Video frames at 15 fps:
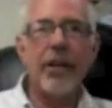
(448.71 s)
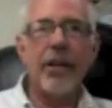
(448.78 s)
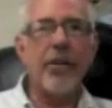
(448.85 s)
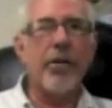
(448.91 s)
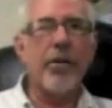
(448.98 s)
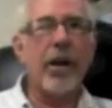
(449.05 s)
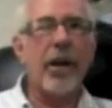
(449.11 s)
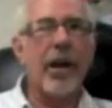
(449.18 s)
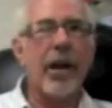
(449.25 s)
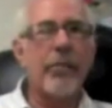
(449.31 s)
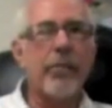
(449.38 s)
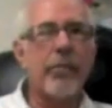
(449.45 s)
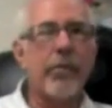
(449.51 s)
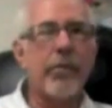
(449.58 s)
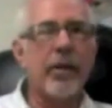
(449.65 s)
You
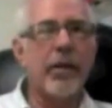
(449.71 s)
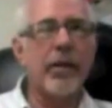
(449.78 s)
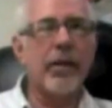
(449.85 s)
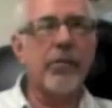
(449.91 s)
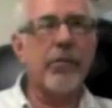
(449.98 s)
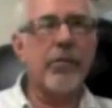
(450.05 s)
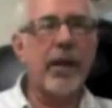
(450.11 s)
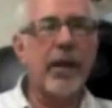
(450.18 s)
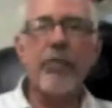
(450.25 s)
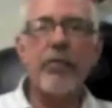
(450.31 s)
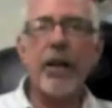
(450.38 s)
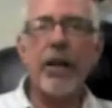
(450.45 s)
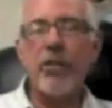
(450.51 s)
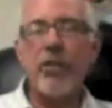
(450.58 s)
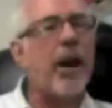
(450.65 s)
know,
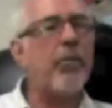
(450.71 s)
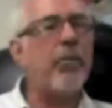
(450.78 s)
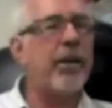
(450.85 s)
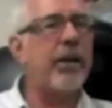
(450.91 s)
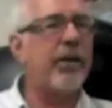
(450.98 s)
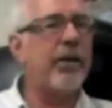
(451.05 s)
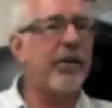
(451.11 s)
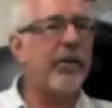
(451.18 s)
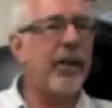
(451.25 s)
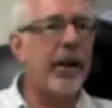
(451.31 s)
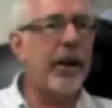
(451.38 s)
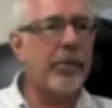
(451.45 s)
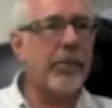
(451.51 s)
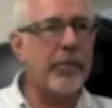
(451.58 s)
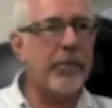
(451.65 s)
whenever I chat with
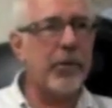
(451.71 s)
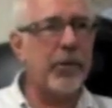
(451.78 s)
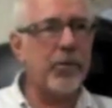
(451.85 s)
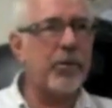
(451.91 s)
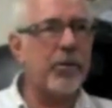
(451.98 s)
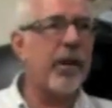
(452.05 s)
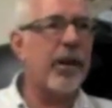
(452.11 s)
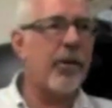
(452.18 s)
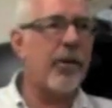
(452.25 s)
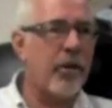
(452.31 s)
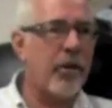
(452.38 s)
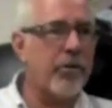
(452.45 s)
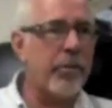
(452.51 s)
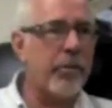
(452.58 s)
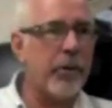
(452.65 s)
people who say they're
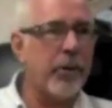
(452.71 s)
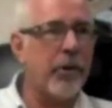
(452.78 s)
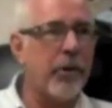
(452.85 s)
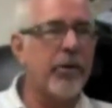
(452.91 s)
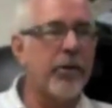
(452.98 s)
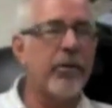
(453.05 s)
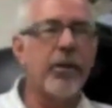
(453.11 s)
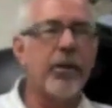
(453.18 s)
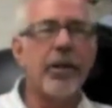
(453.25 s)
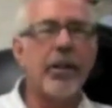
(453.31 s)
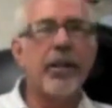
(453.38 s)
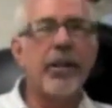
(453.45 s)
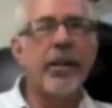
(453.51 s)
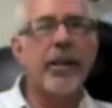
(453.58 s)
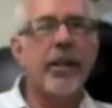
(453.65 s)
entrepreneurs,
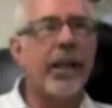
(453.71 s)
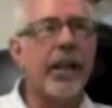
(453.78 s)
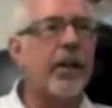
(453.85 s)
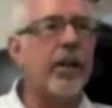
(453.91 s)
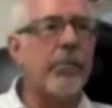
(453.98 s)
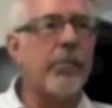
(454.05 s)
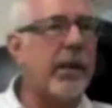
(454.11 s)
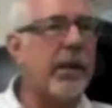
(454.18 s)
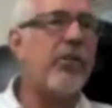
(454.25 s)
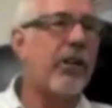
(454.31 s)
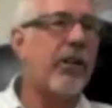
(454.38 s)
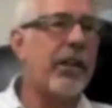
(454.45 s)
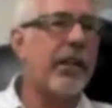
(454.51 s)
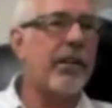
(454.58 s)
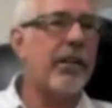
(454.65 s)
I can
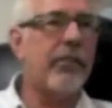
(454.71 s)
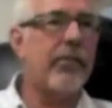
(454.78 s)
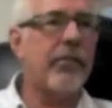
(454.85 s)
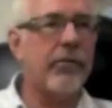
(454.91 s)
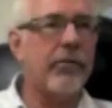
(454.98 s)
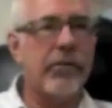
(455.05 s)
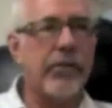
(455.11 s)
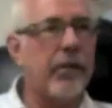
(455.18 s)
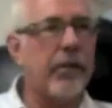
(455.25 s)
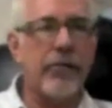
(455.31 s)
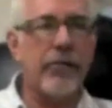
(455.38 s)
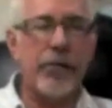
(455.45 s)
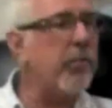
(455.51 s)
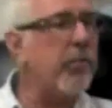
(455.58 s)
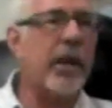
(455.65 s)
immediately,
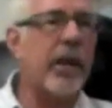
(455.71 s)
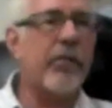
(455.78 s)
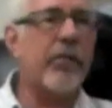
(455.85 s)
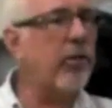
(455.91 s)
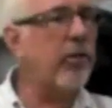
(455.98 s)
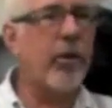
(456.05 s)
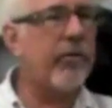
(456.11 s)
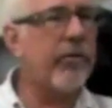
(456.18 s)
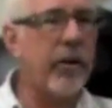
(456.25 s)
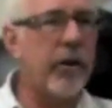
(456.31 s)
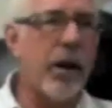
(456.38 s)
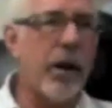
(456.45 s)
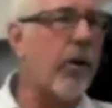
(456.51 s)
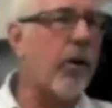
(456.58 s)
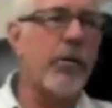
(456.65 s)
in a few minutes, know if
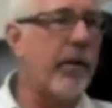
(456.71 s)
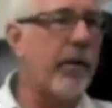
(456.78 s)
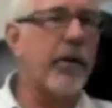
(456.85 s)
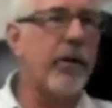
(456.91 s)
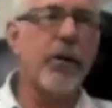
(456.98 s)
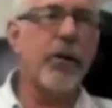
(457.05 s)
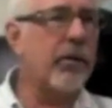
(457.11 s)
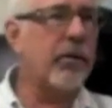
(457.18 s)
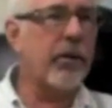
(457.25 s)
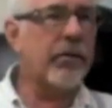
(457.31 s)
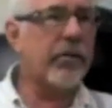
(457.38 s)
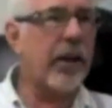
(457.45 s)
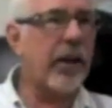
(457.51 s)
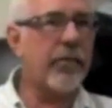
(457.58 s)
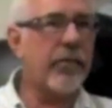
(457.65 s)
they're going to be
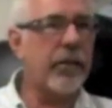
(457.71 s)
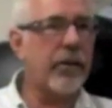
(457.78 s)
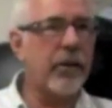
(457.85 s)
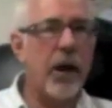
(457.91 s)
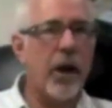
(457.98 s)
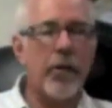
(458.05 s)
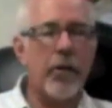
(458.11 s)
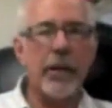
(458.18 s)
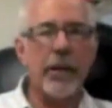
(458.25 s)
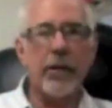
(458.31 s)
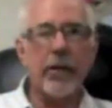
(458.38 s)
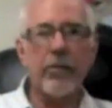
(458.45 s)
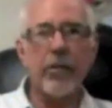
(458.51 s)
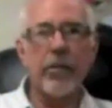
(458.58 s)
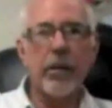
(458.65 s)
successful or not,
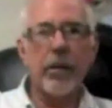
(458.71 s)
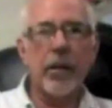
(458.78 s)
because